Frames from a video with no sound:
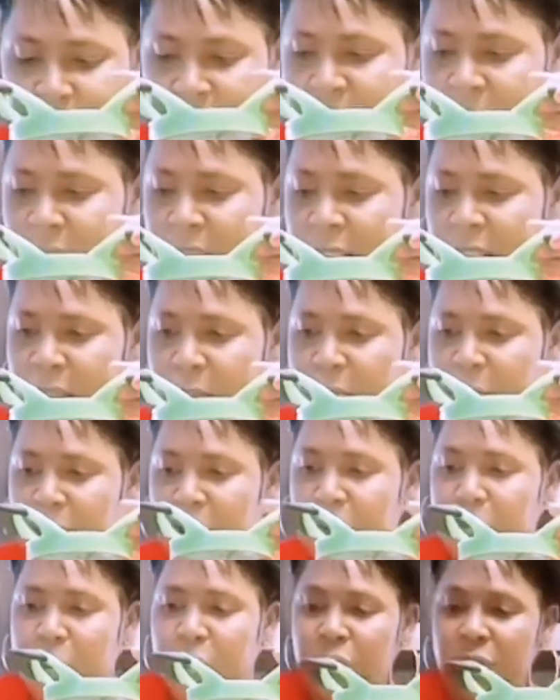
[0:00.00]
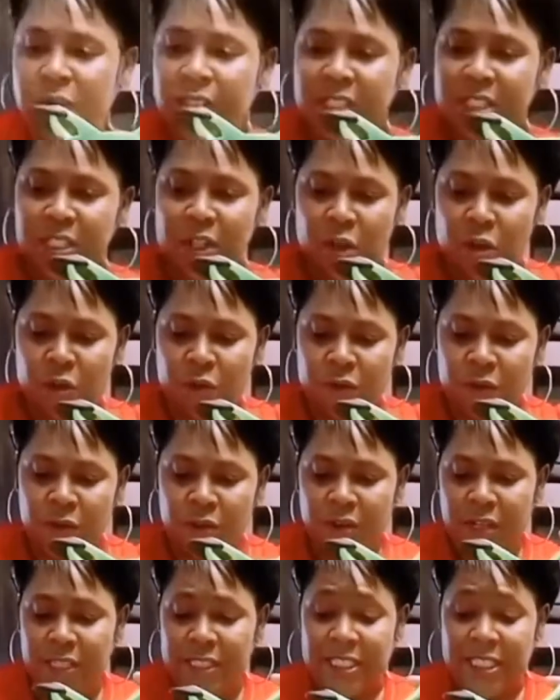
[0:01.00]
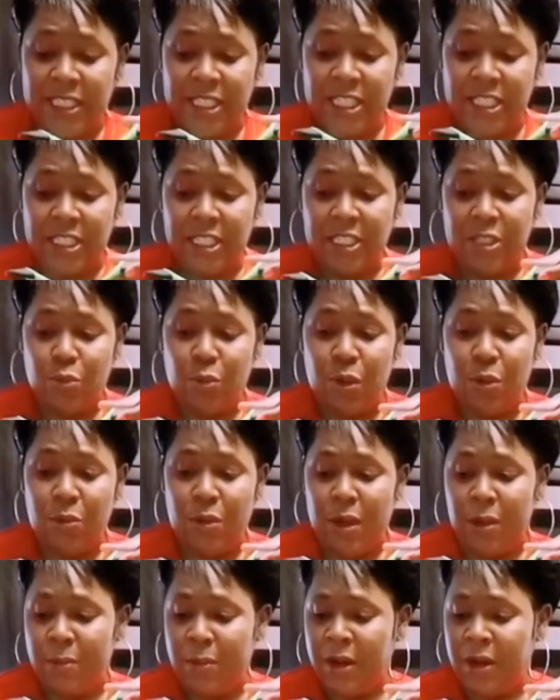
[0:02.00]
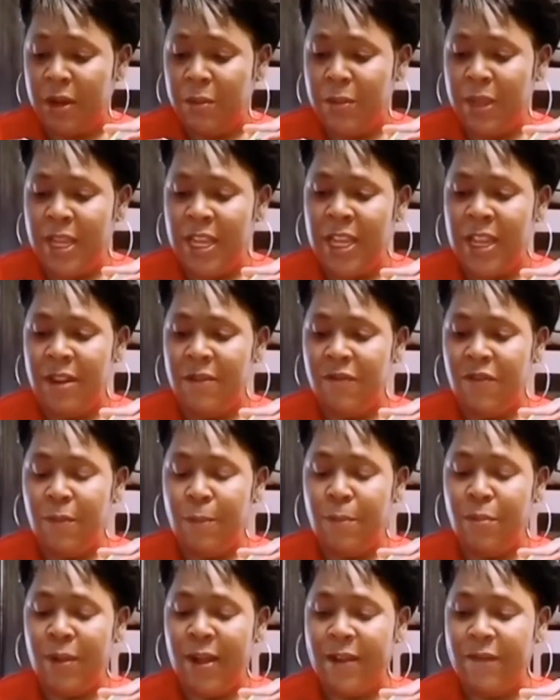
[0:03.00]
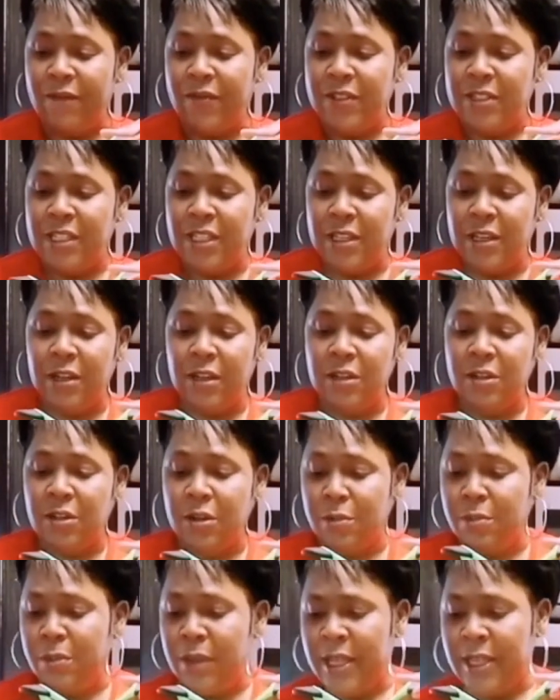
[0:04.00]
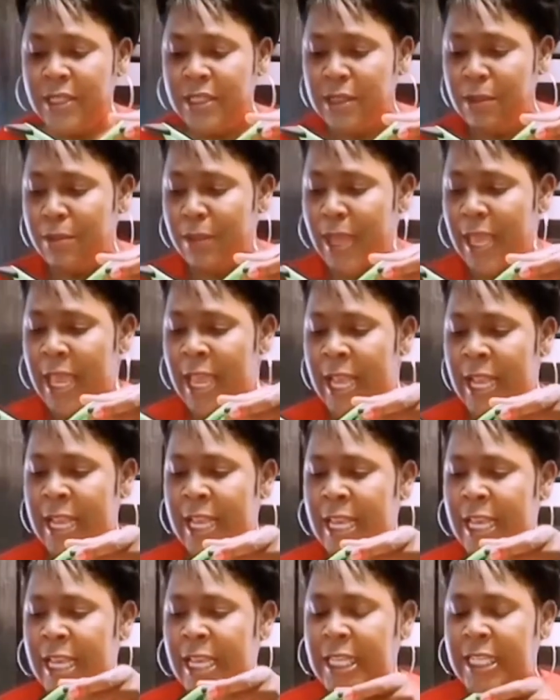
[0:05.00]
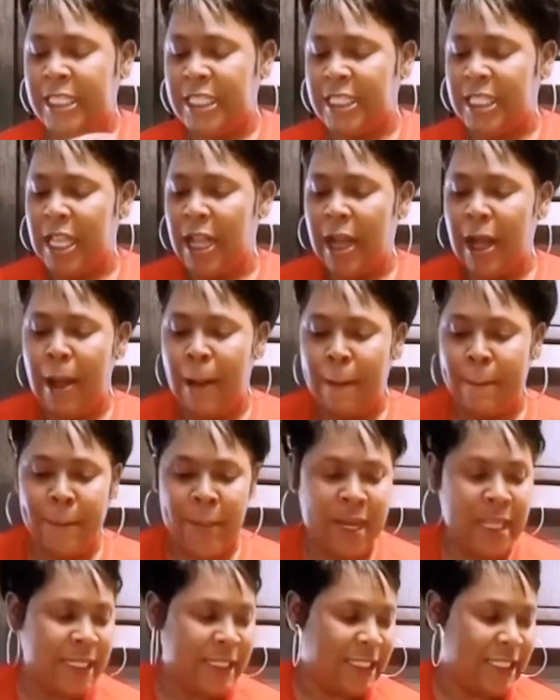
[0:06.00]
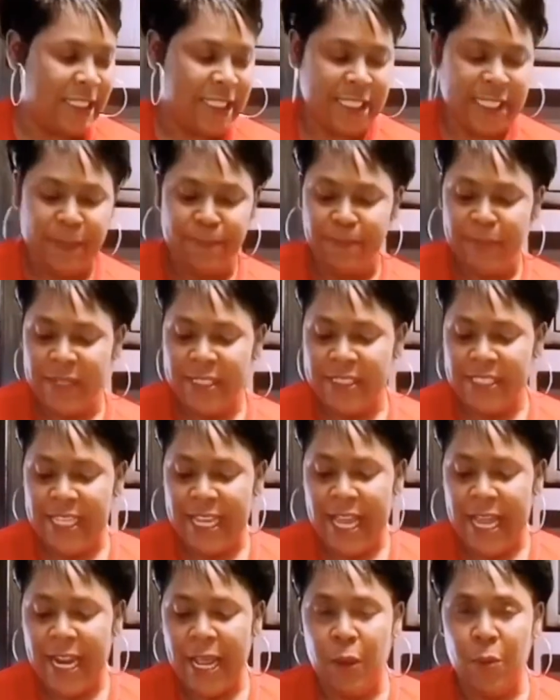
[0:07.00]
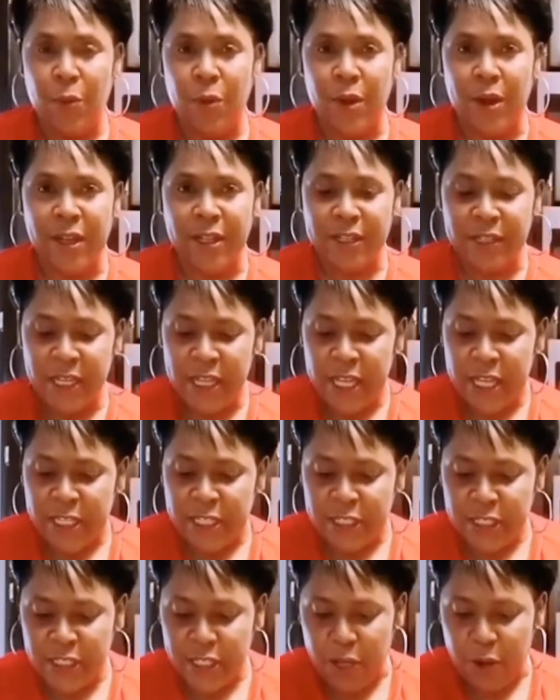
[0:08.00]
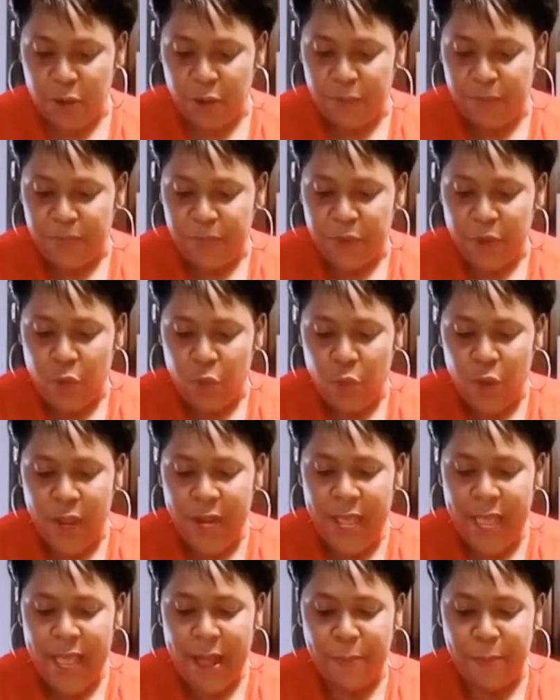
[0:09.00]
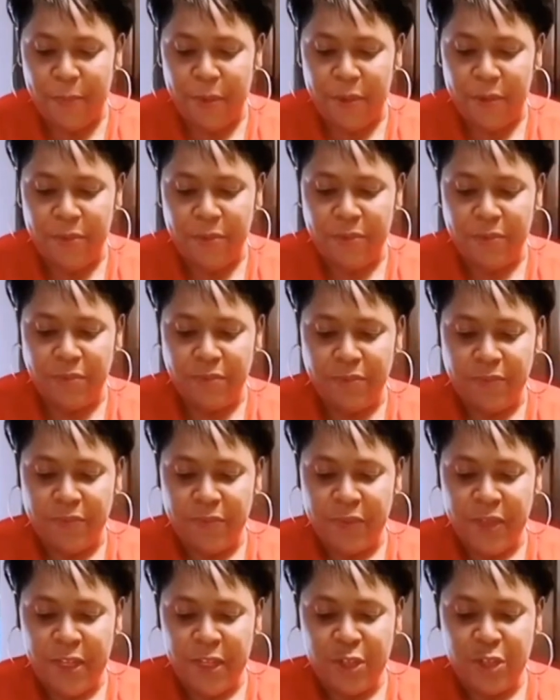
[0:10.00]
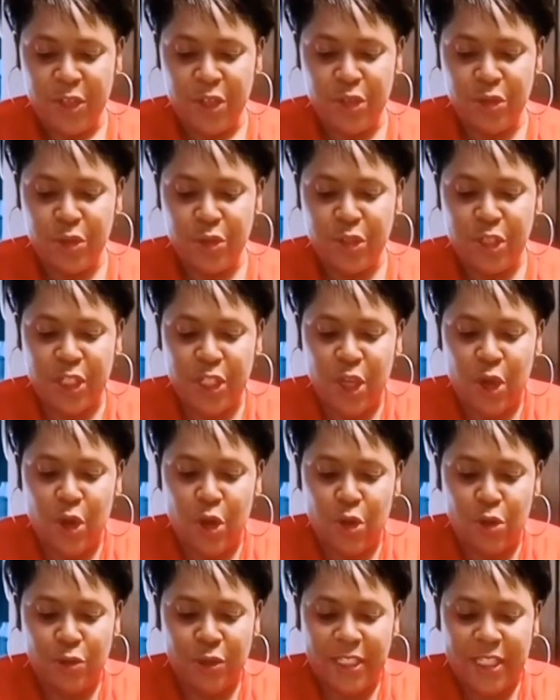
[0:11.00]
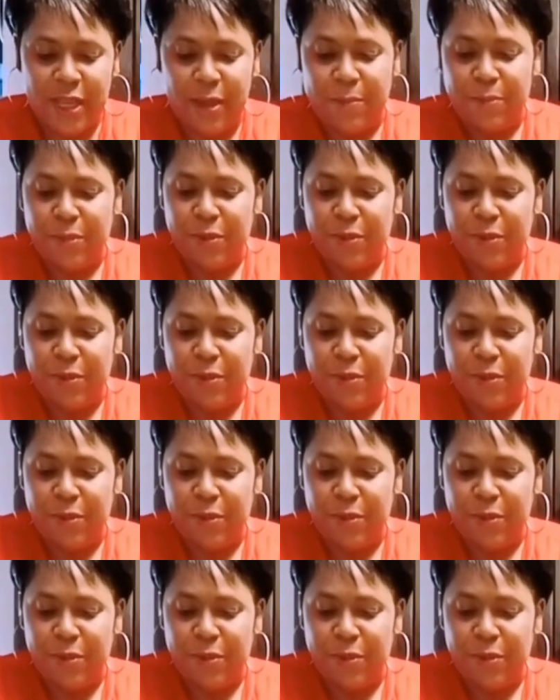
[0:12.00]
I'm going to move this over because this is what I'm going to be eating for breakfast in a little bit. Some eggies, omelets. Let's see how that works. So, one apple. So simple.